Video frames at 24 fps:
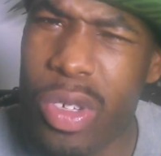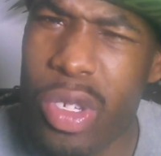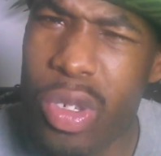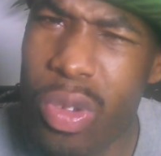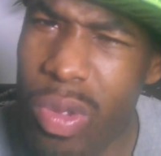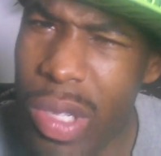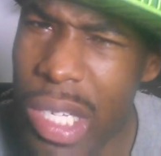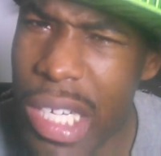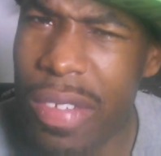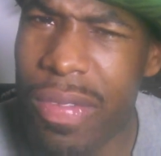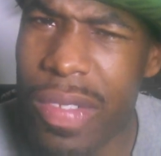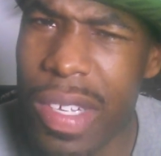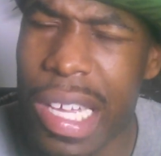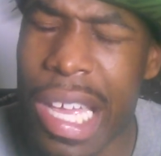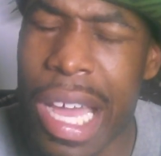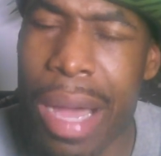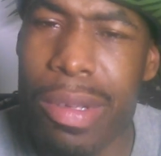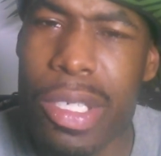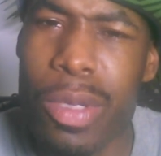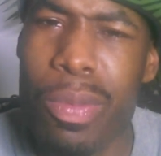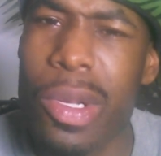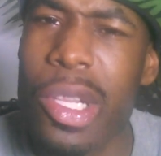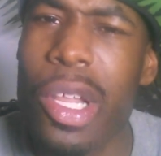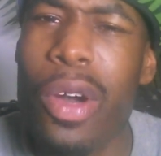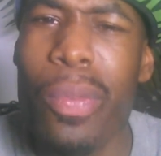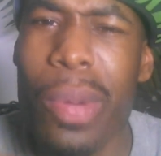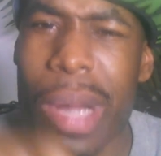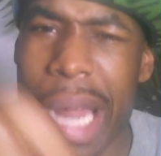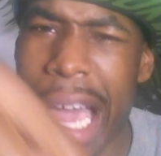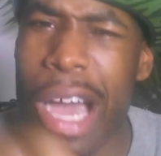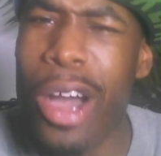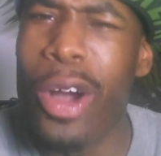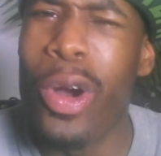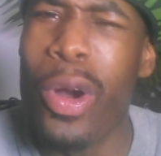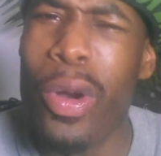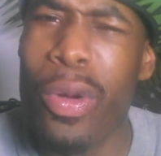You leave the comments below, but
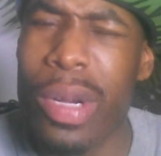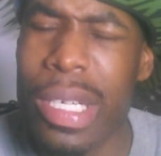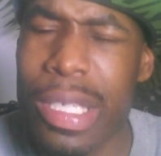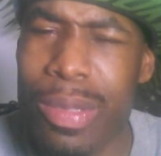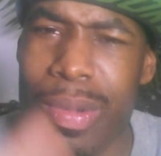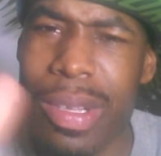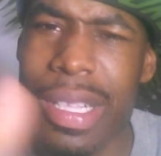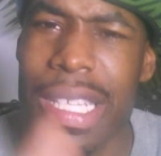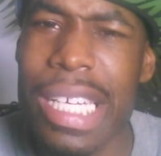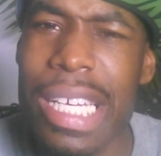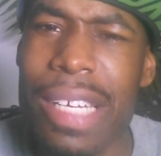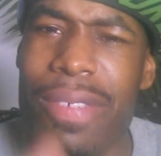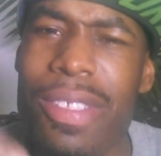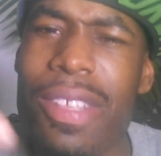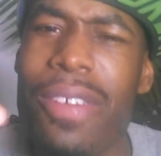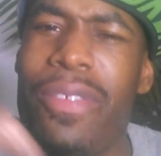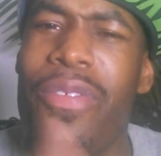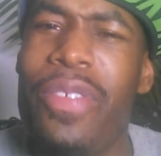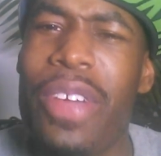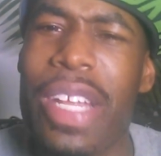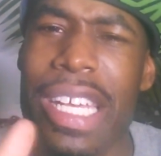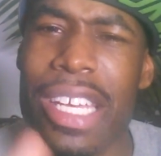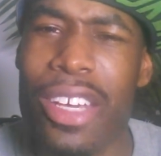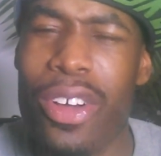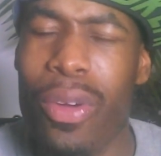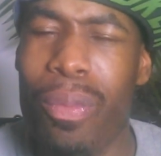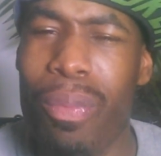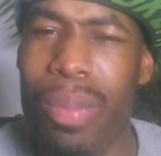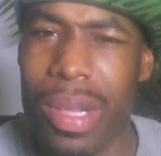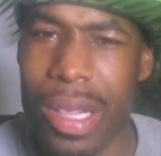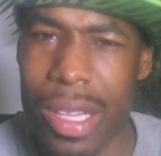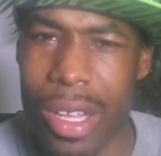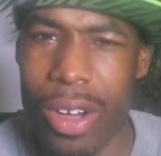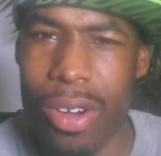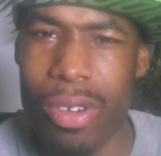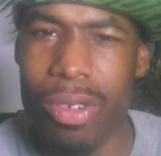I always will leave the video
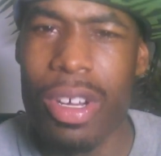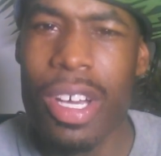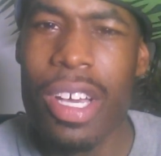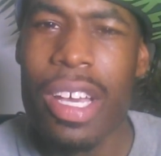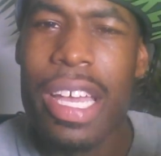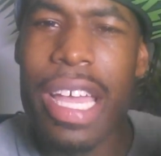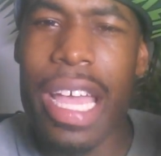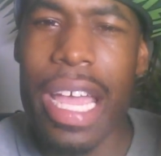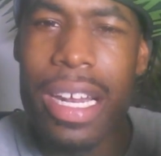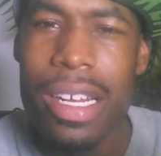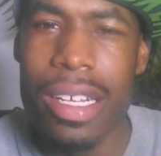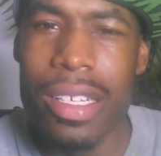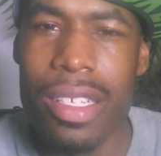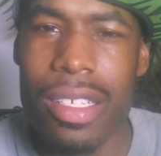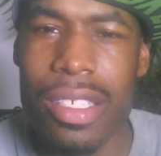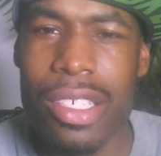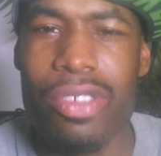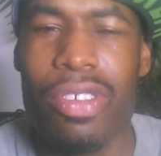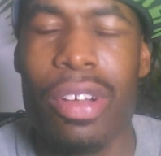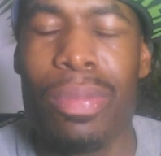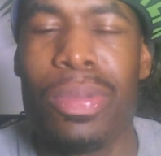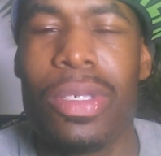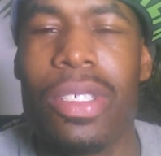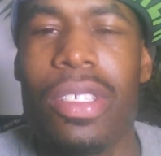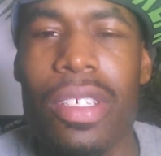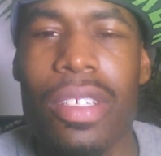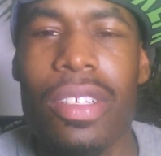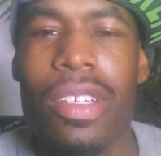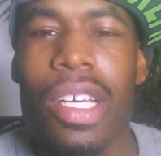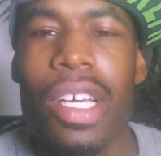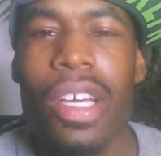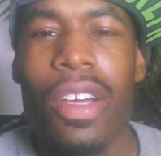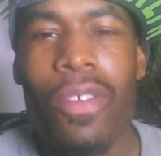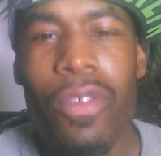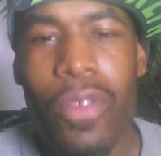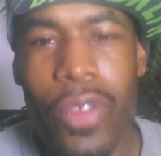below in the description
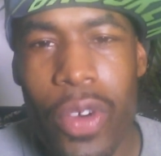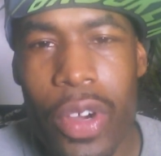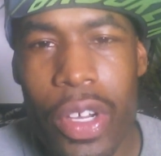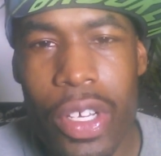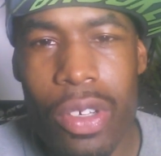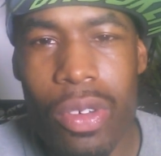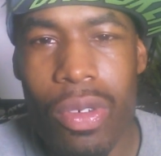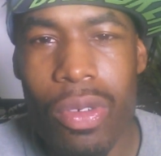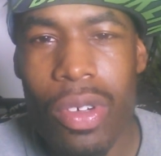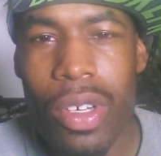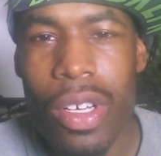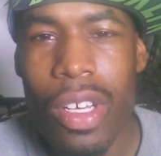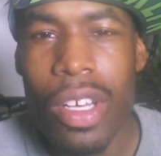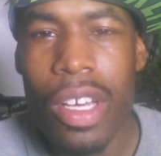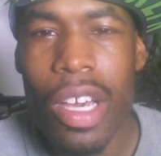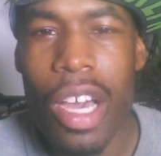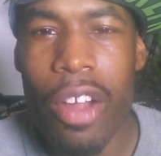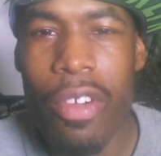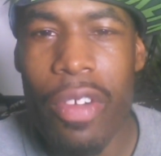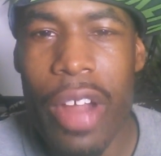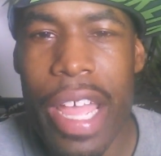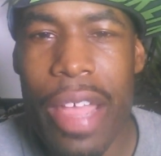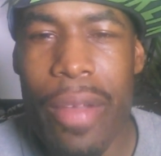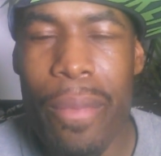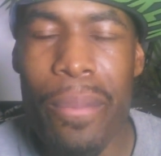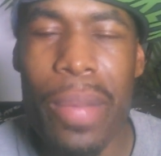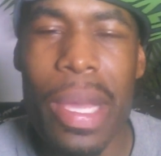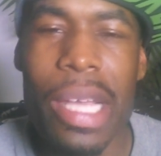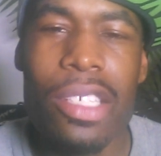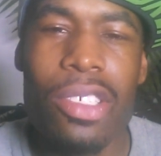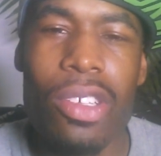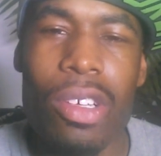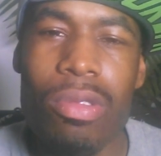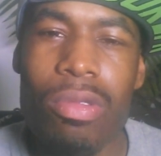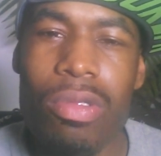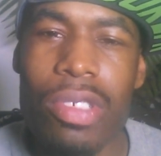for you. Alright? Make
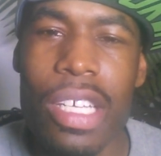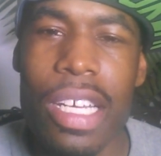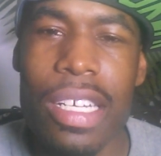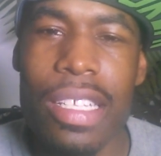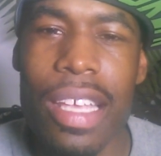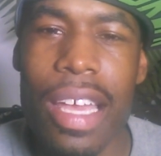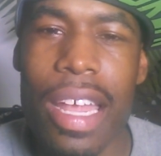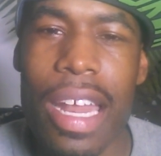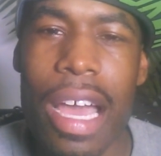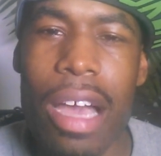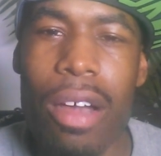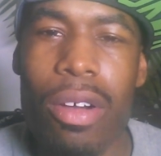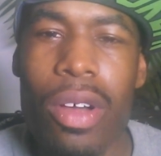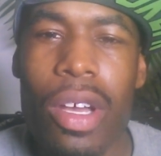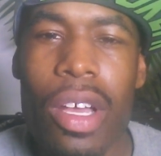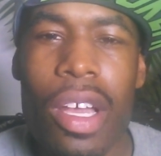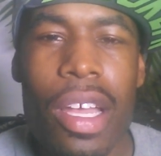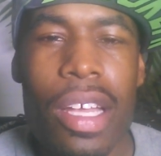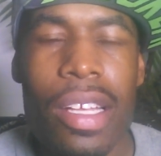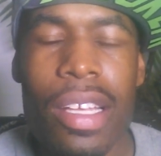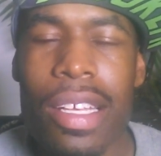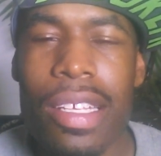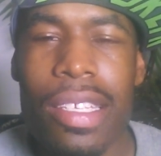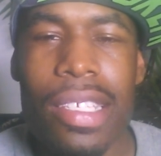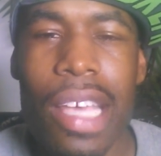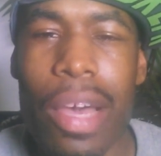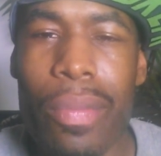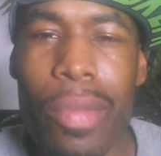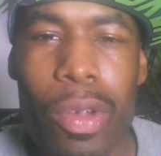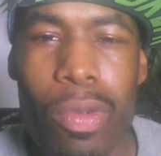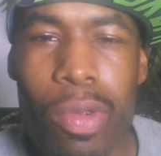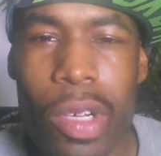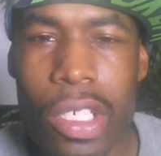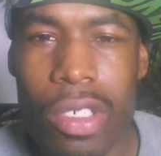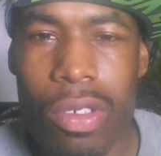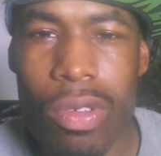sure you check that out. And tell
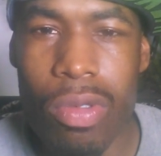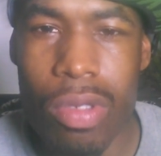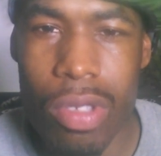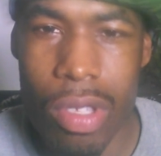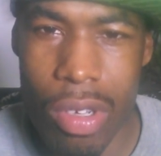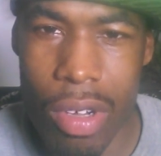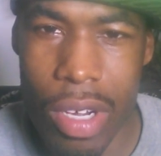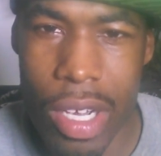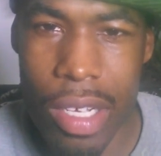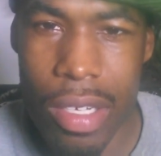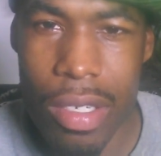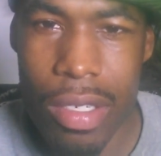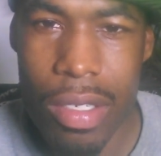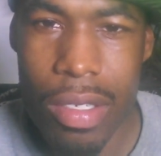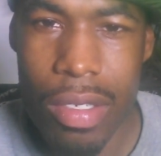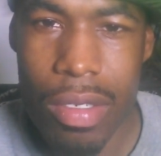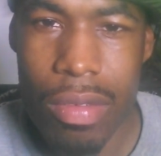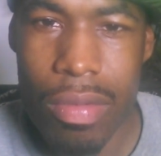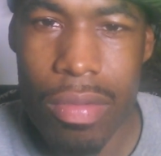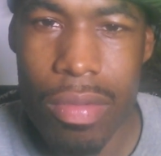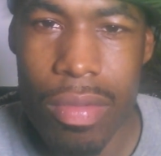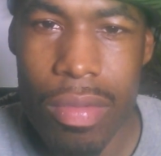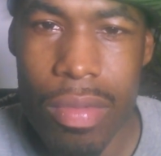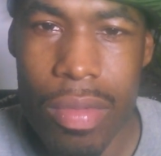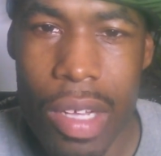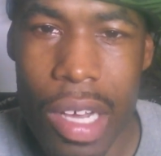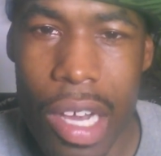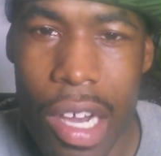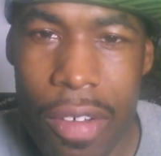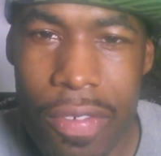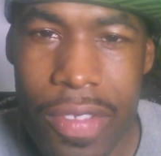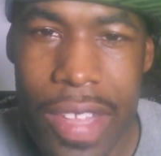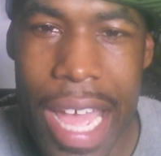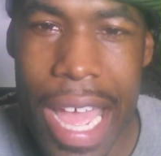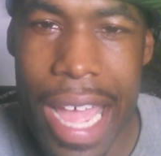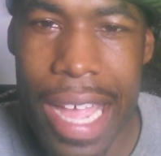me what you thought
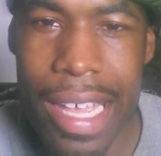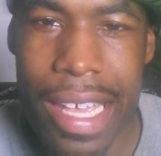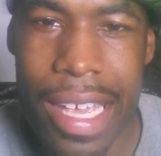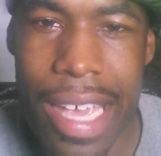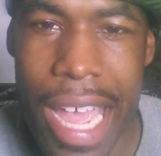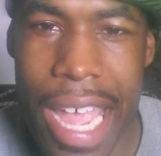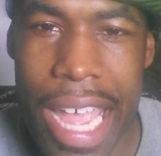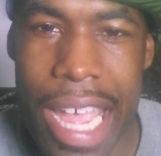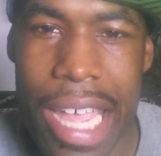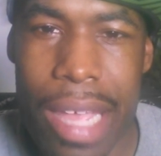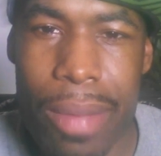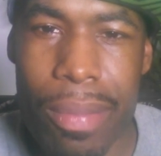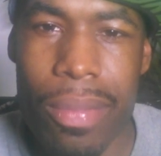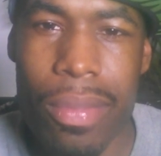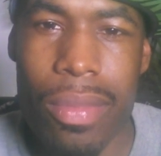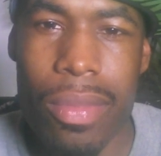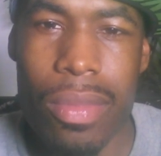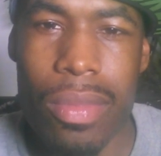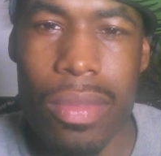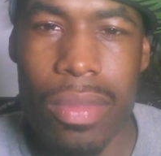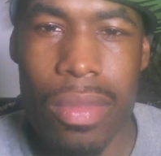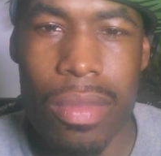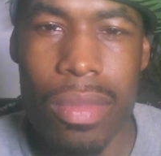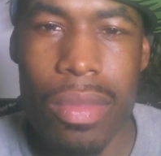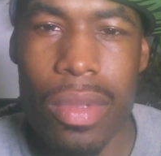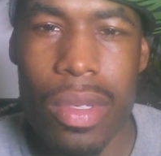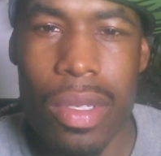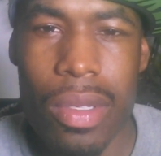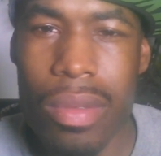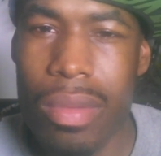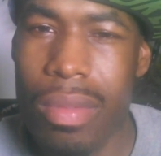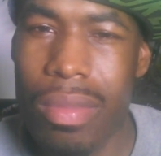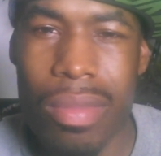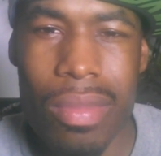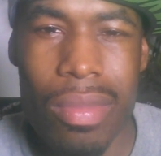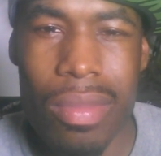of that game.
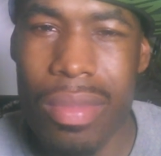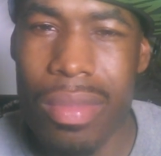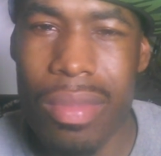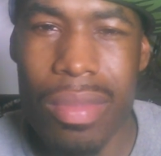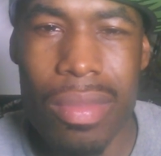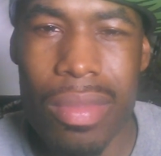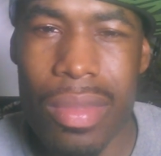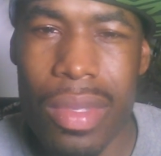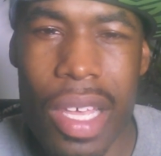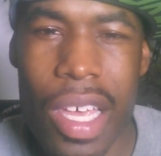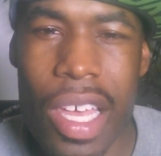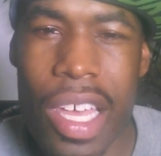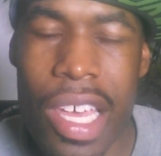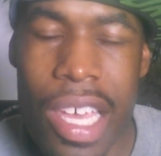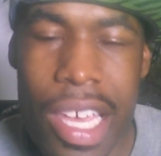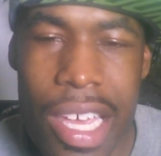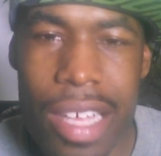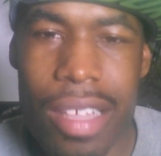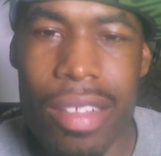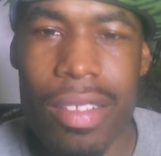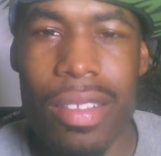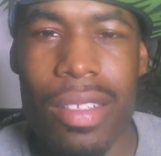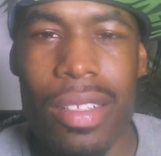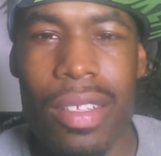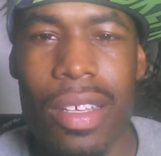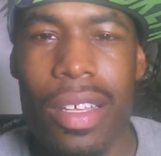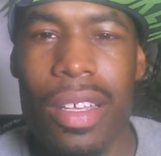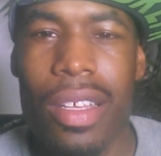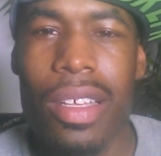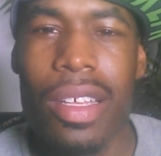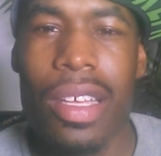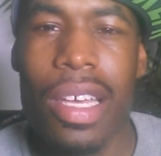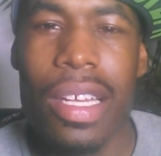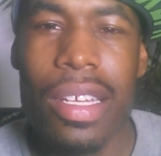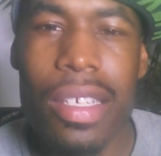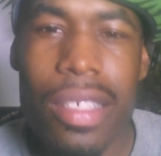The Heat
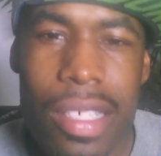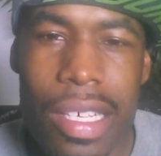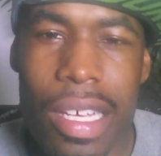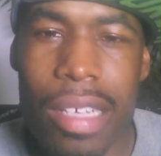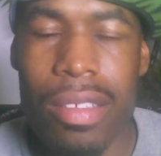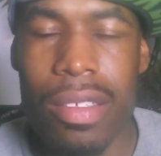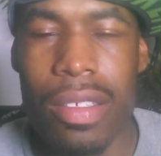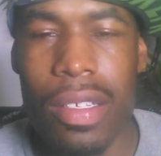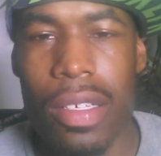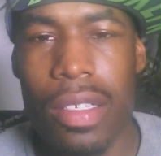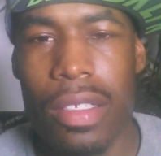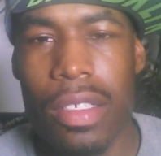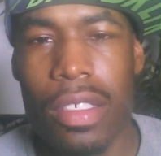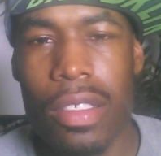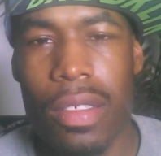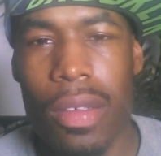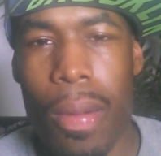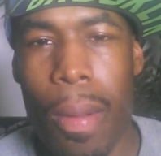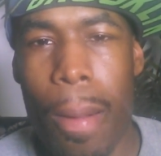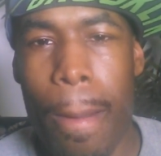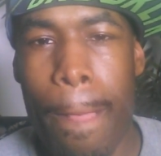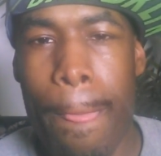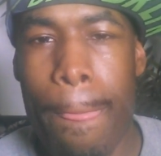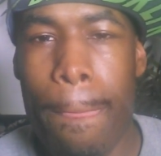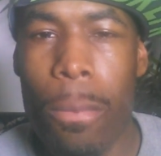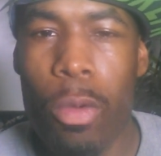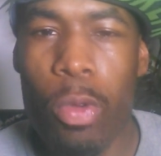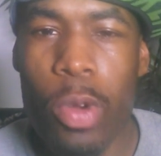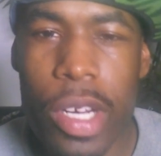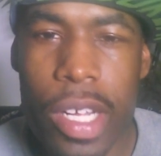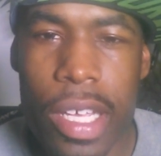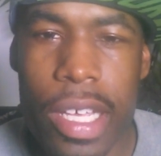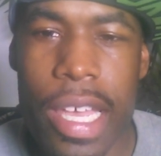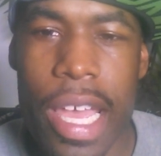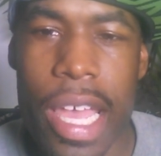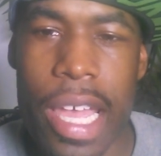and the Celtics.
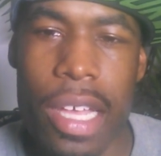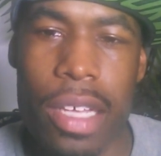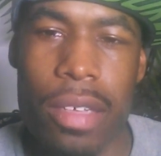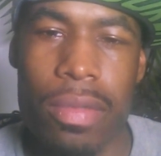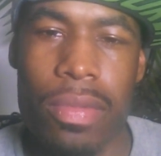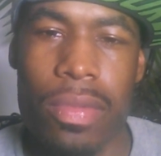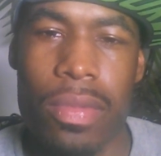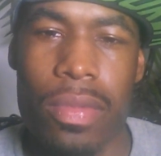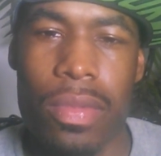What a game.